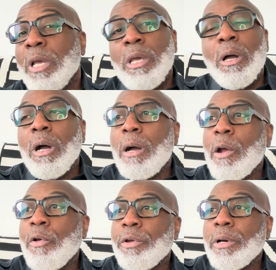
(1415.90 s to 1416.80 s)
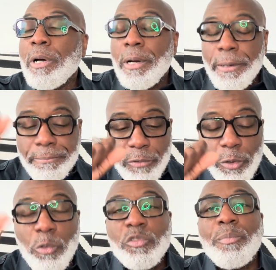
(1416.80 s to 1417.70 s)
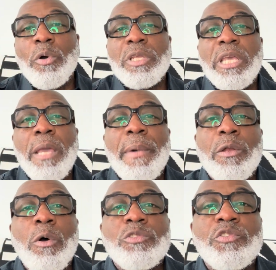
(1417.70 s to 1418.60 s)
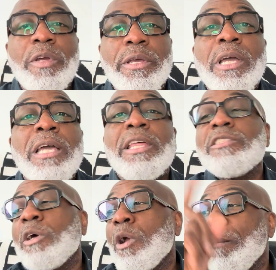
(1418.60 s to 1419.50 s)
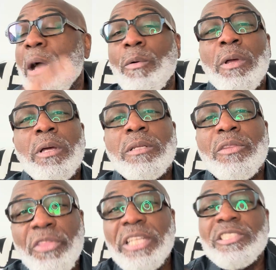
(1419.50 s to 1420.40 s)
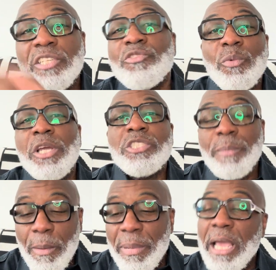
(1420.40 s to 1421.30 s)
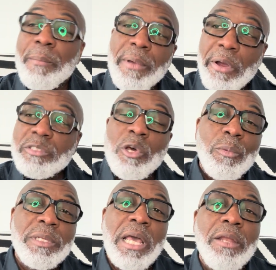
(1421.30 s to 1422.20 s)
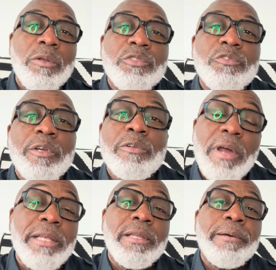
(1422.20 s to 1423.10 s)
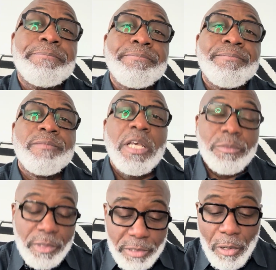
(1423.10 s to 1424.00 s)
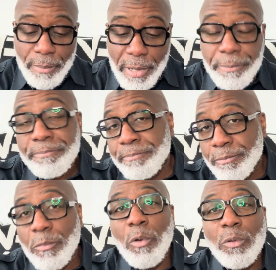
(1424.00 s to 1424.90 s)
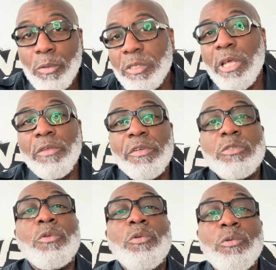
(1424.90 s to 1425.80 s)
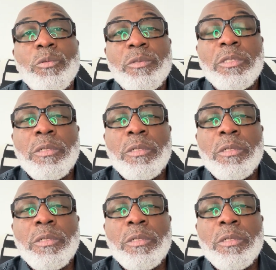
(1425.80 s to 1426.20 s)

I heard a news report that came out of Australia. They're talking about this situation by black Americans all the way down in Australia right now. That's what they're talking about on the television, on the news.